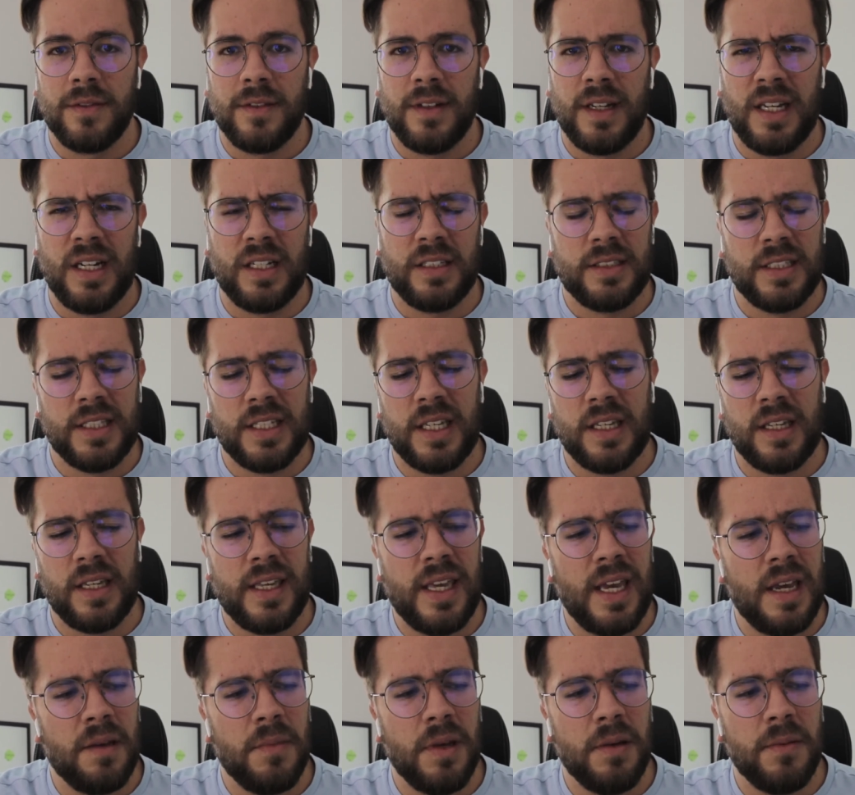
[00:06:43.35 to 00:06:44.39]
And I was thinking,
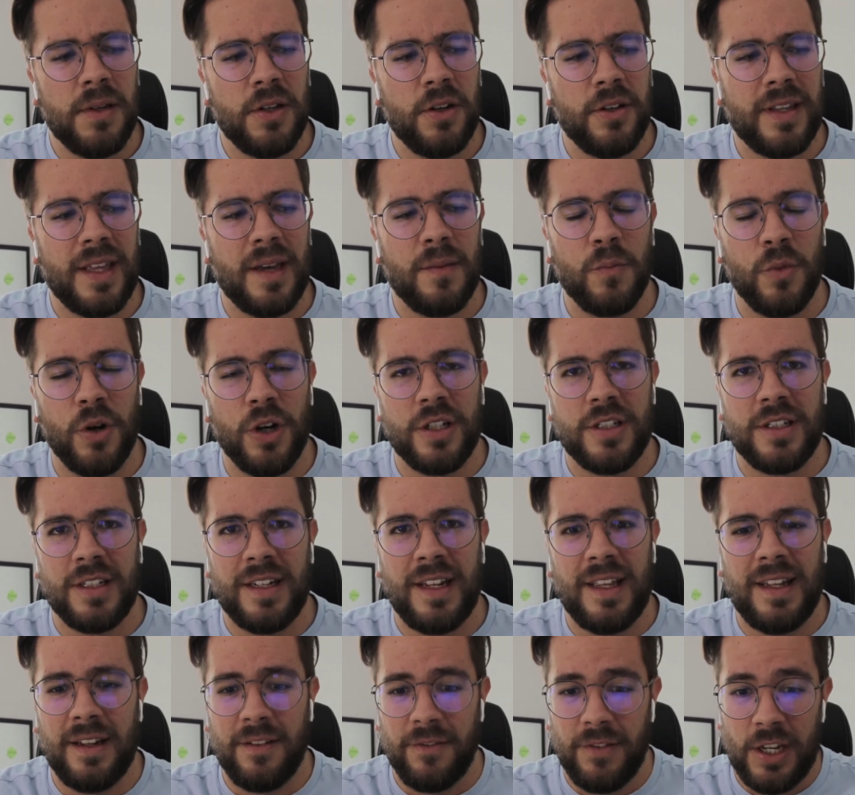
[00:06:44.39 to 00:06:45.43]
yeah, maybe not that much. And
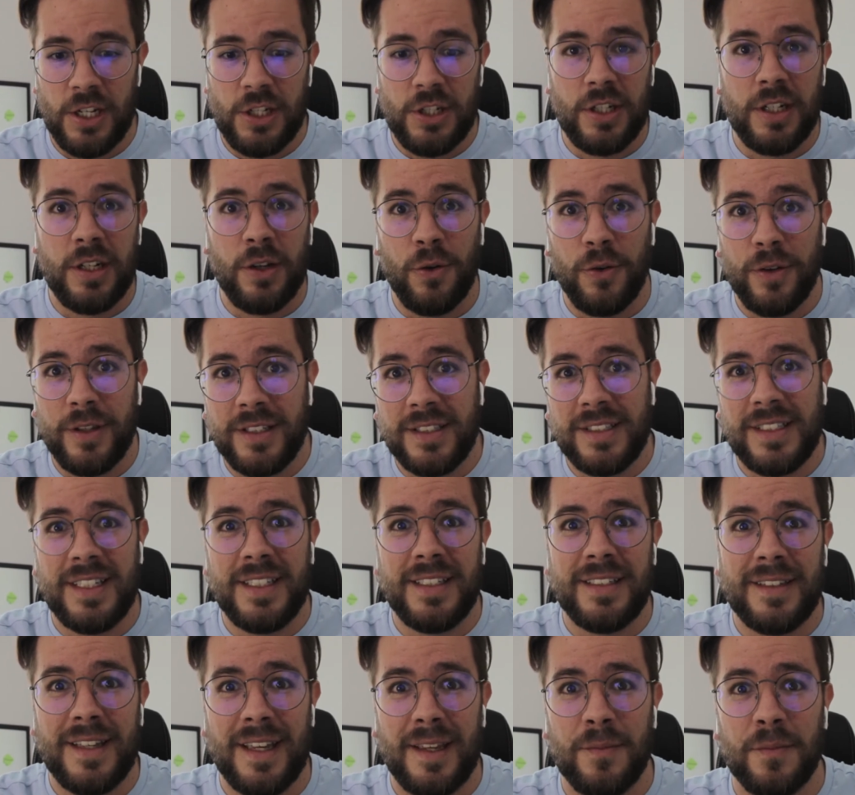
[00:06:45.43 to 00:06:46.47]
then eventually all this
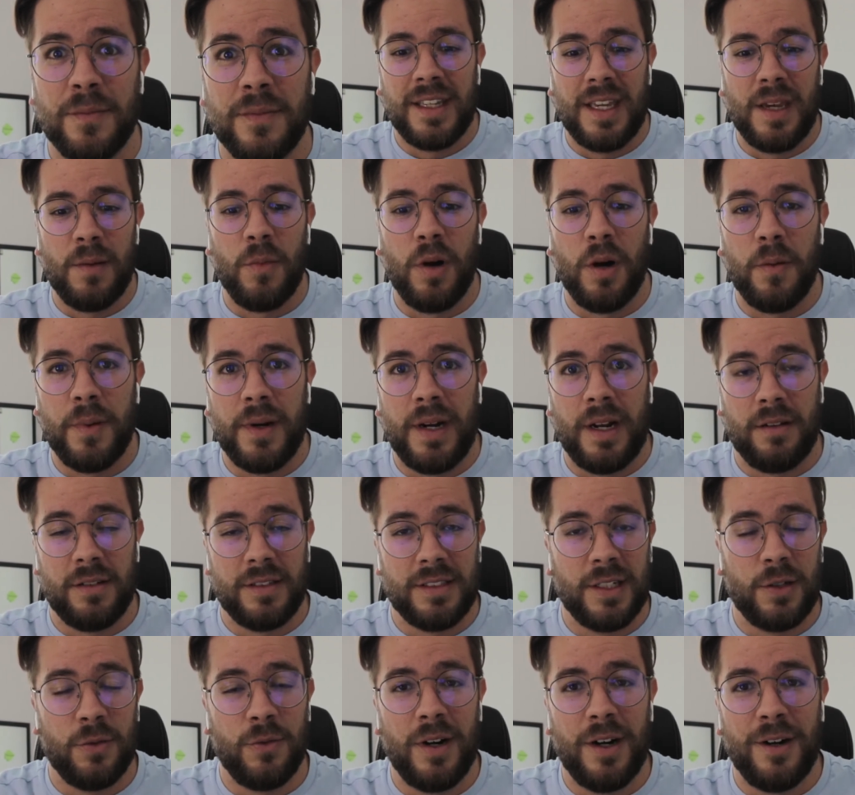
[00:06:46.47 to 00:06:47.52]
list came up, and I was
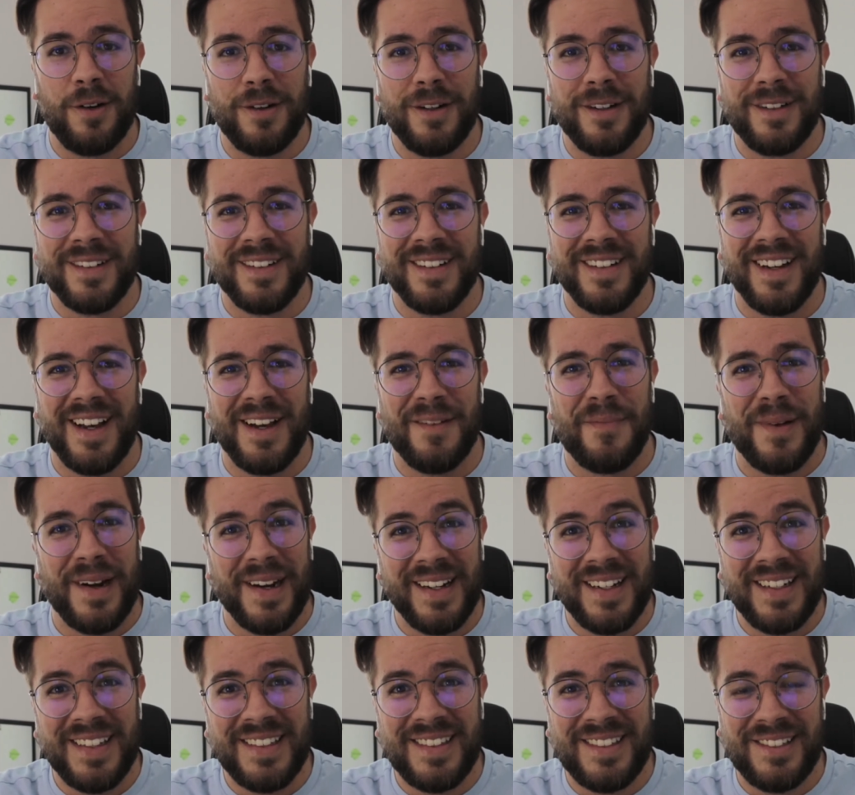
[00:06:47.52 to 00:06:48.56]
like, wow,
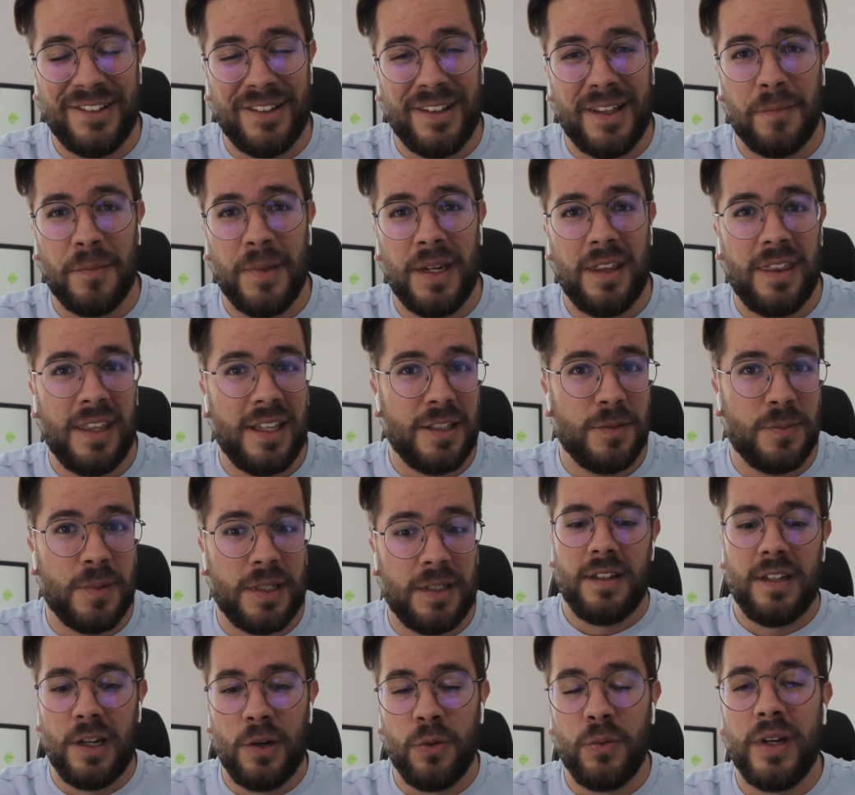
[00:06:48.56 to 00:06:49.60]
apparently it's not that many things, but
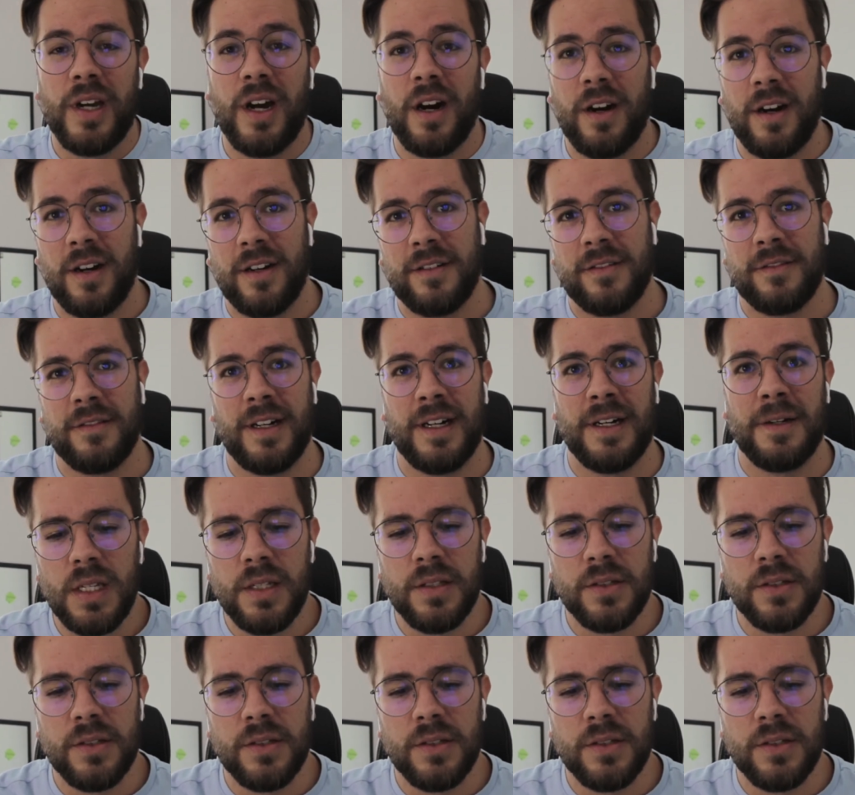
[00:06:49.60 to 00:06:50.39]
here we are, right?